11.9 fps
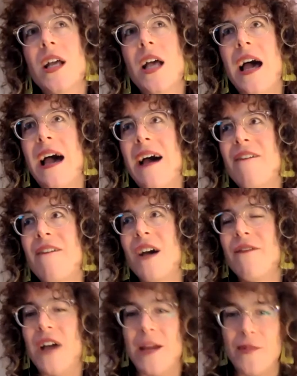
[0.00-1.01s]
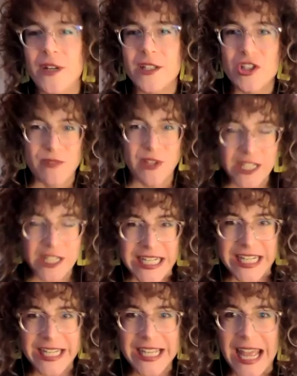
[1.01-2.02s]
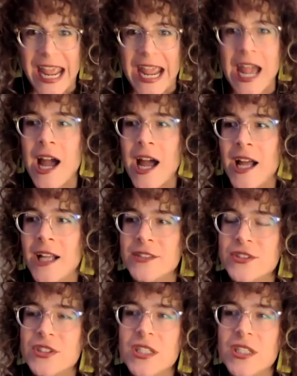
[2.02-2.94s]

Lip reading: have vibrant community and